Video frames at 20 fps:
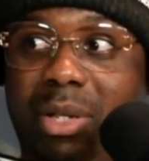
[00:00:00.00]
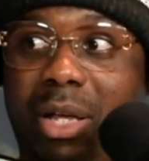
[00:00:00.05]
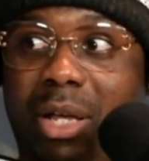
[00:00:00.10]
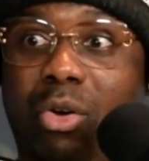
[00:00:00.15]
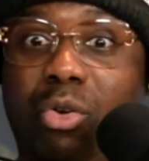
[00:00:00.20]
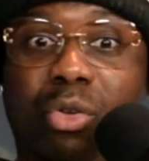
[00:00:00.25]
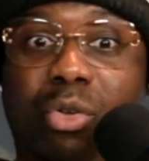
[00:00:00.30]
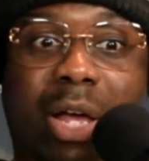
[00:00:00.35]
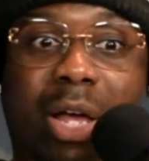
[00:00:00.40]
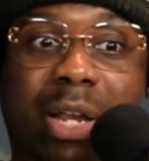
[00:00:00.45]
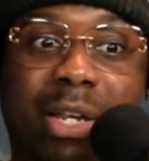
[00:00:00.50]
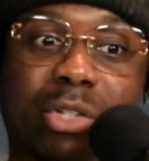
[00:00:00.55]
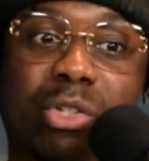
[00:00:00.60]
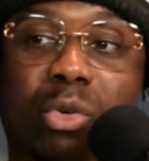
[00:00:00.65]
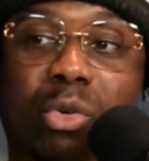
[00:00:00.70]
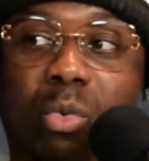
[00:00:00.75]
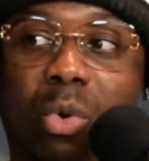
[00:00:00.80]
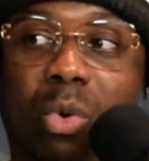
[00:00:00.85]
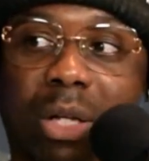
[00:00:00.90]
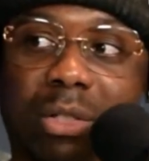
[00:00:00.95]
oh yeah, I need you to
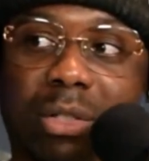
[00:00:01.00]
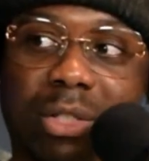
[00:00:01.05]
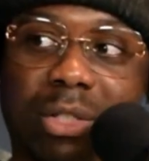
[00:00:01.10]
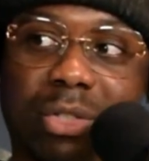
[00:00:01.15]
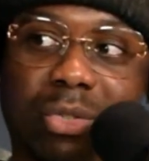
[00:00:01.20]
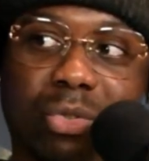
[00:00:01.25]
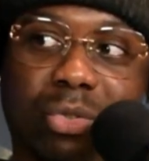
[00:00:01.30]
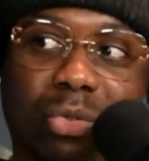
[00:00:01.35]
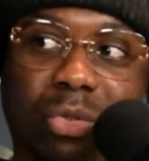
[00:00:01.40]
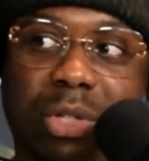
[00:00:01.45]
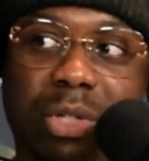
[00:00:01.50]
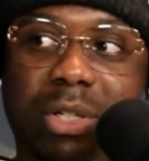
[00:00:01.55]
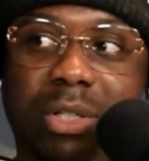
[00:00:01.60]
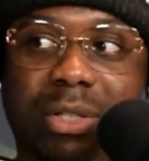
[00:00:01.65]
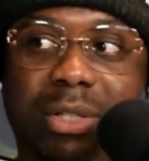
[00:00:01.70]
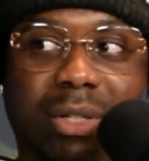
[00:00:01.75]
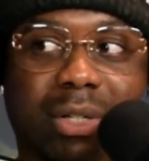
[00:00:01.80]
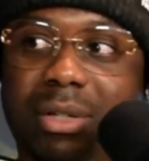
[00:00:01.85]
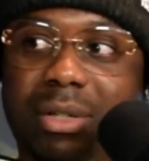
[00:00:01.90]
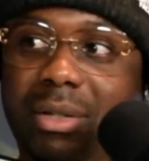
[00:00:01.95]
watch this or do this,
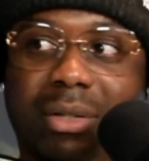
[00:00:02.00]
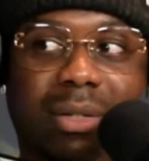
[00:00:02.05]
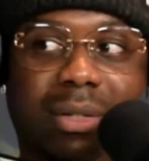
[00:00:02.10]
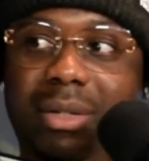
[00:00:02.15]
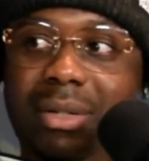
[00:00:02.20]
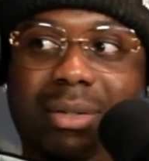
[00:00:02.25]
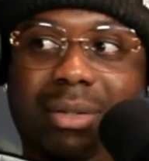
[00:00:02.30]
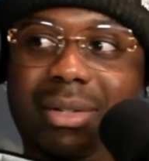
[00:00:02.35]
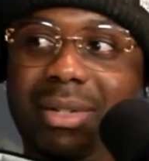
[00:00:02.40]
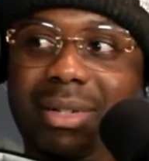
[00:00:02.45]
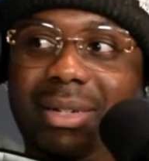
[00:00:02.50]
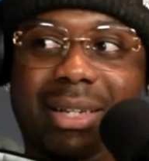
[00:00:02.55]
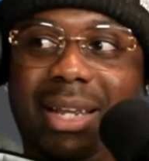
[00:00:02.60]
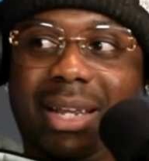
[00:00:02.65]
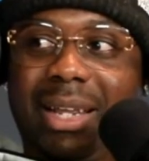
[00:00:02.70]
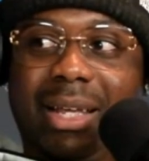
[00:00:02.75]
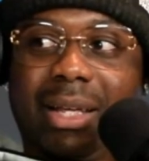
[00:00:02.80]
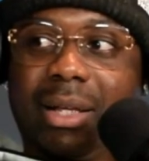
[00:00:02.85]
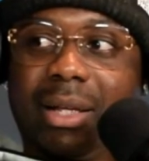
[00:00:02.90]
that ain't.